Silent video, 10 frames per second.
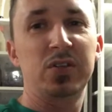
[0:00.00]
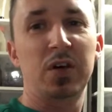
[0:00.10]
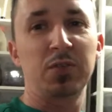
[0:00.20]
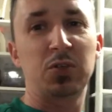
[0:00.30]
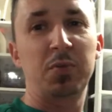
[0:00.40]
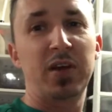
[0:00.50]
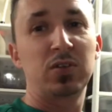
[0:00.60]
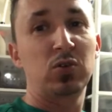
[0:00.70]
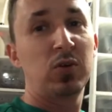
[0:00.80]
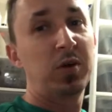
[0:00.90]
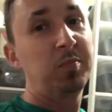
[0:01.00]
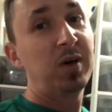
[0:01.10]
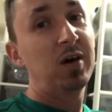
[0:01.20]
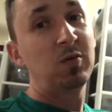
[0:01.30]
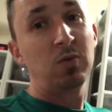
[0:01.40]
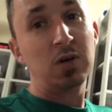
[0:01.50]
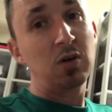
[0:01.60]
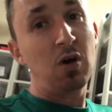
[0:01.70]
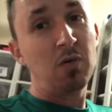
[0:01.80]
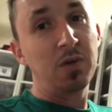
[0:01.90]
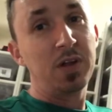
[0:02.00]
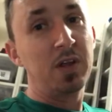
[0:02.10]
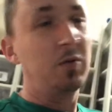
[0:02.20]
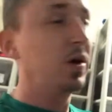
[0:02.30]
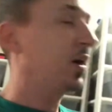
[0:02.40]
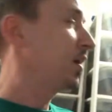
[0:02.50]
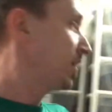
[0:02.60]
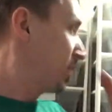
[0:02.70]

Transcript: self-explanatory, but we'll go over it anyway.